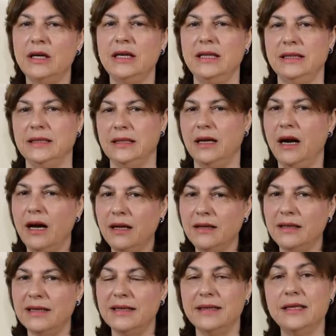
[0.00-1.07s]
it's hot,
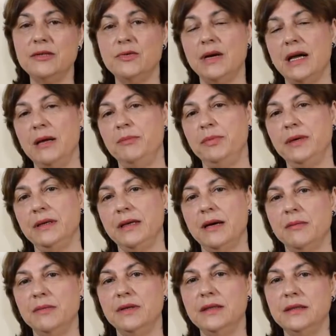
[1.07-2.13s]
and that's why I picked
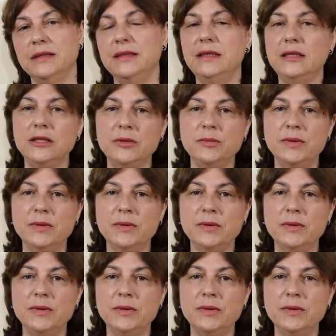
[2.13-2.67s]
up this dish